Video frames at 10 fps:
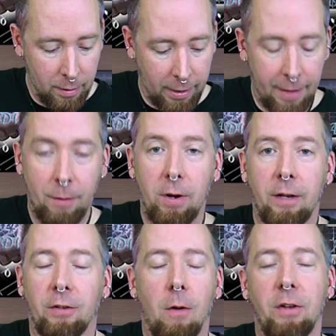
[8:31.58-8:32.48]
Okay, and then
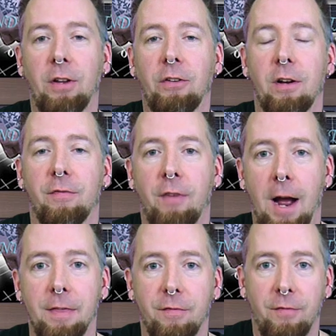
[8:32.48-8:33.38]
it's always easy to
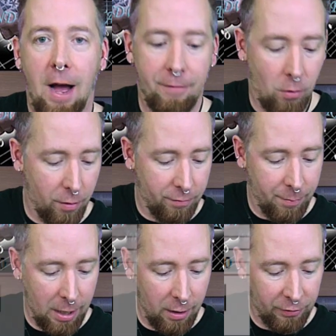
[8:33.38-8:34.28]
find the 5 chord
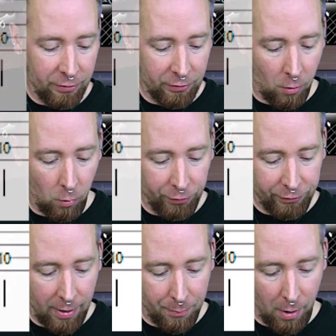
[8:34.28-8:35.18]
from here. It's just a whole
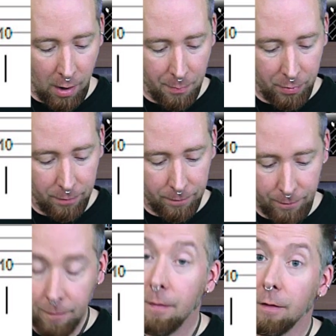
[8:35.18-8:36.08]
step up.
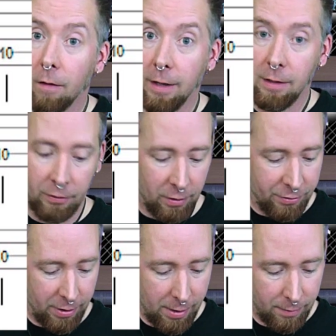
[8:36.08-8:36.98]
Right there's our
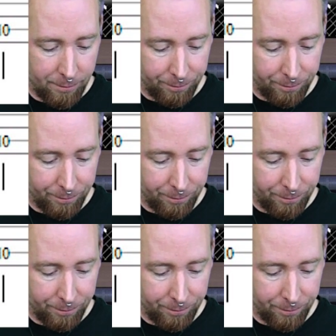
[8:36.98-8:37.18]
G.